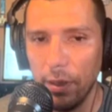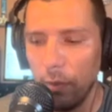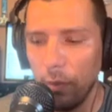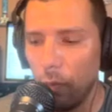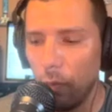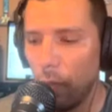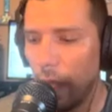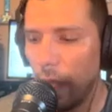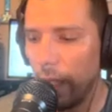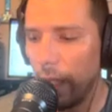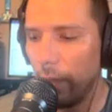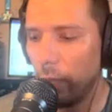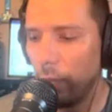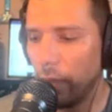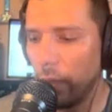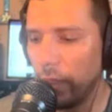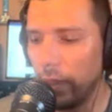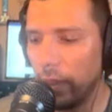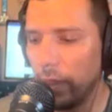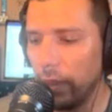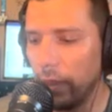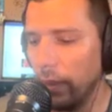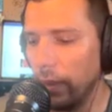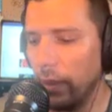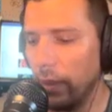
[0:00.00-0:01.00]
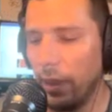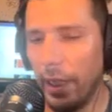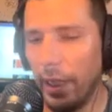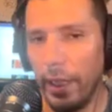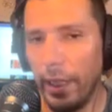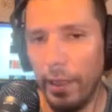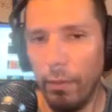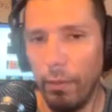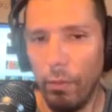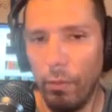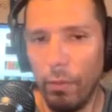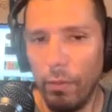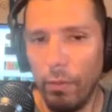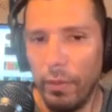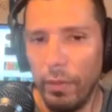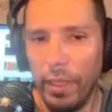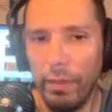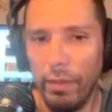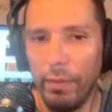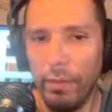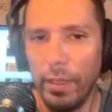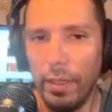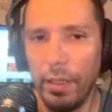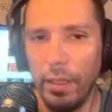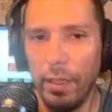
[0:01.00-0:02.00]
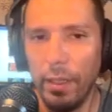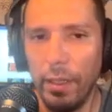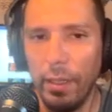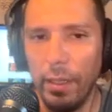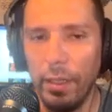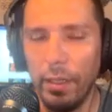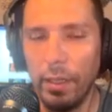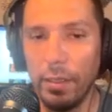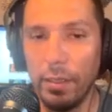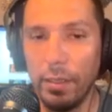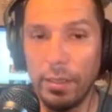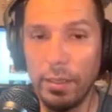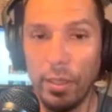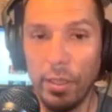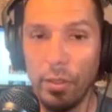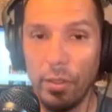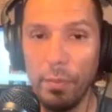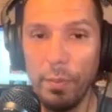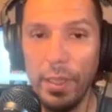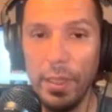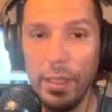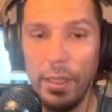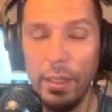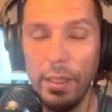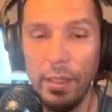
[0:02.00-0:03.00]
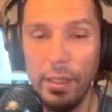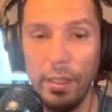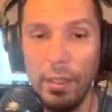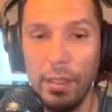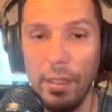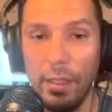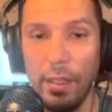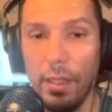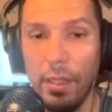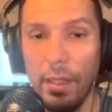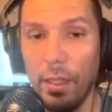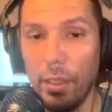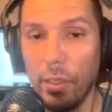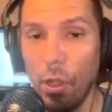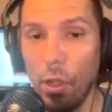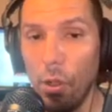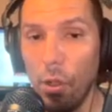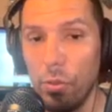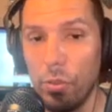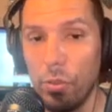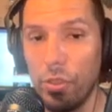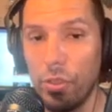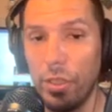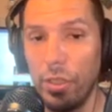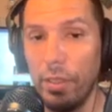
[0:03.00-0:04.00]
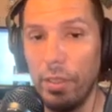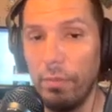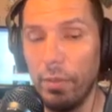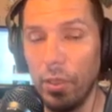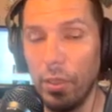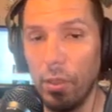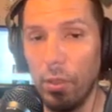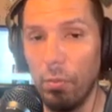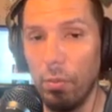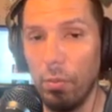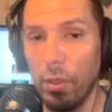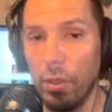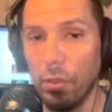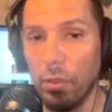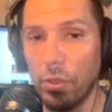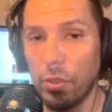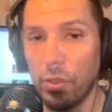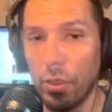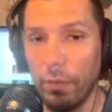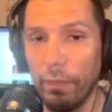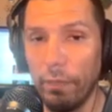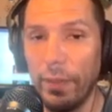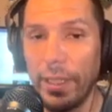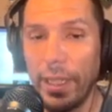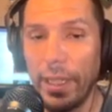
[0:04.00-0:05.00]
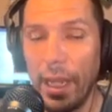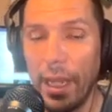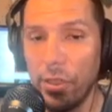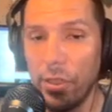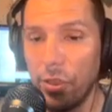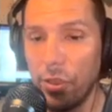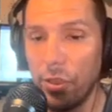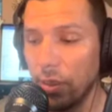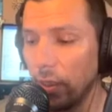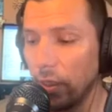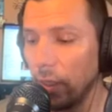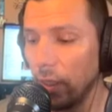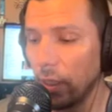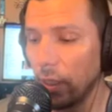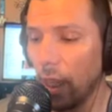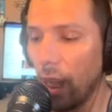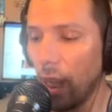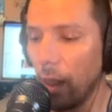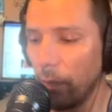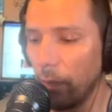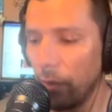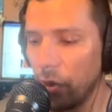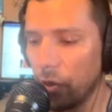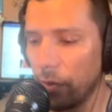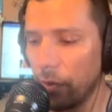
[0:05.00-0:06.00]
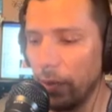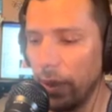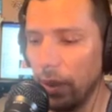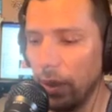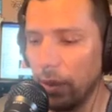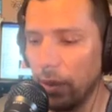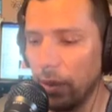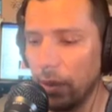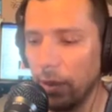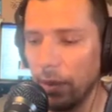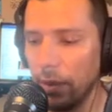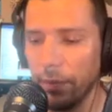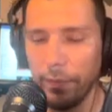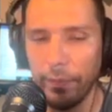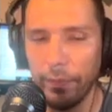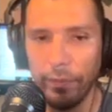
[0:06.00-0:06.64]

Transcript: Why would they even consider me a coach, even though with those certifications and accomplishments,